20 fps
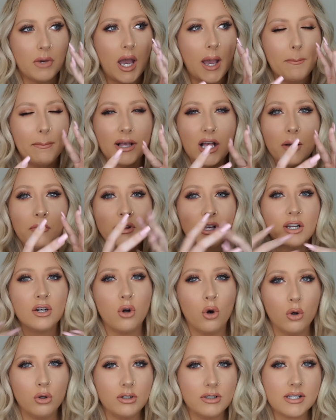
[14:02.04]
I become like an
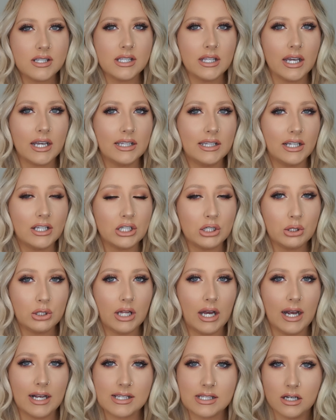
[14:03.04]
oil slick and they don't
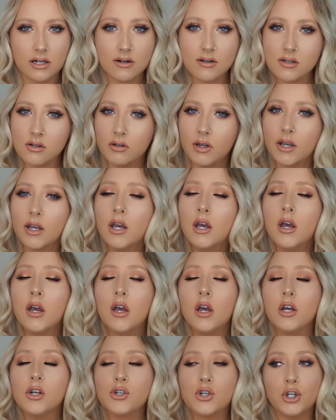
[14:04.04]
last long. So like
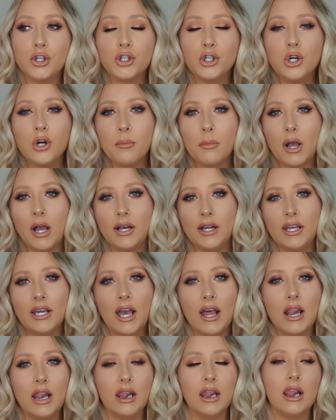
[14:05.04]
Giorgio Armani,
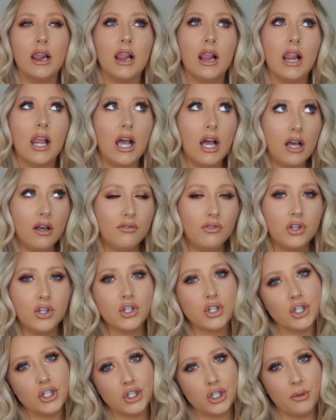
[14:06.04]
I love the
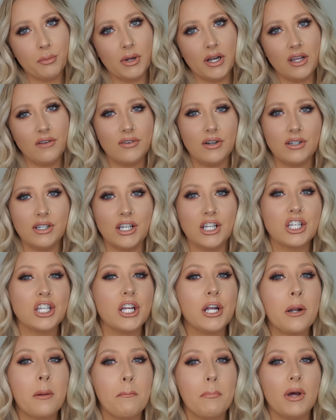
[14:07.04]
Giorgio Armani
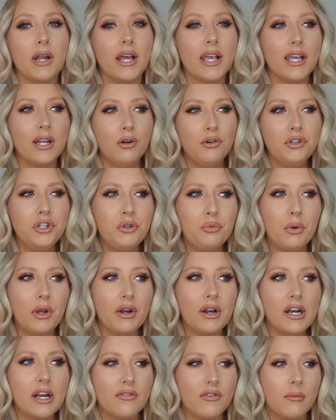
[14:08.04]
foundation, but I can only
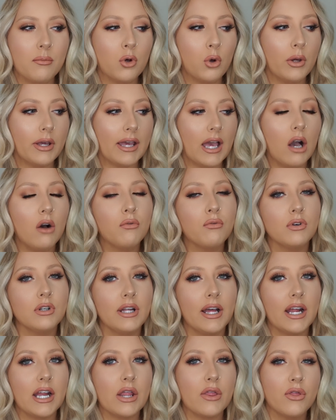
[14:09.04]
wear it if I'm going out for
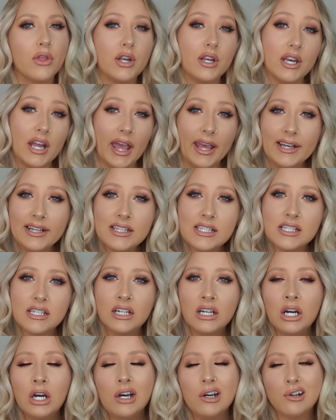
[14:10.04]
like the night
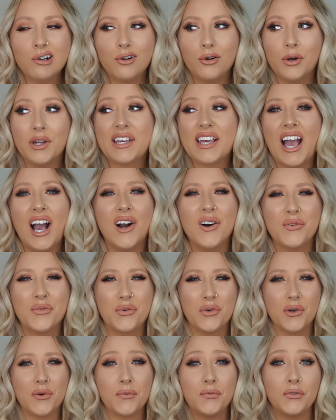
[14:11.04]
or going out
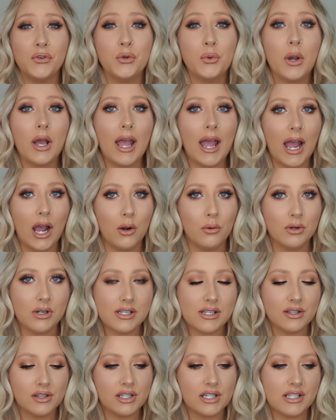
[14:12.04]
for a few
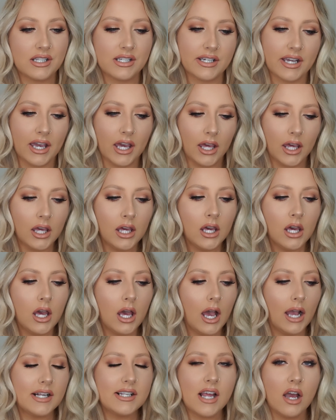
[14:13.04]
hours in the day.
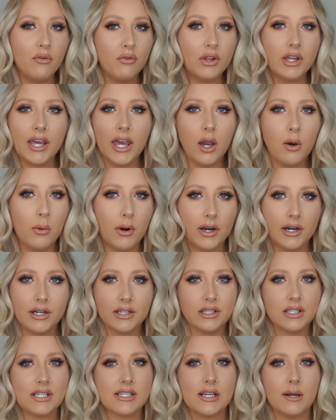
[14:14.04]
I definitely can't wear it in
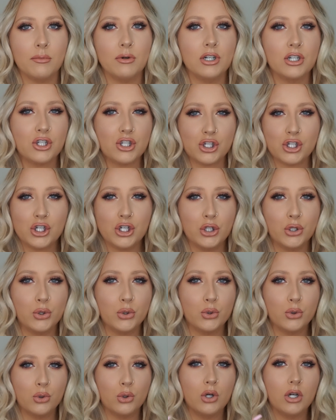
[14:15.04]
the summer. It's
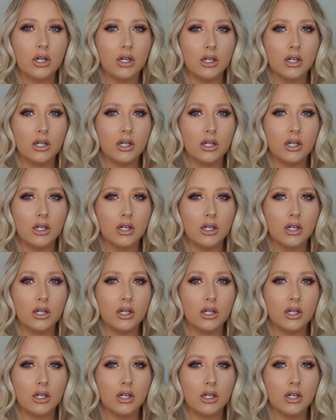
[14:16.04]
too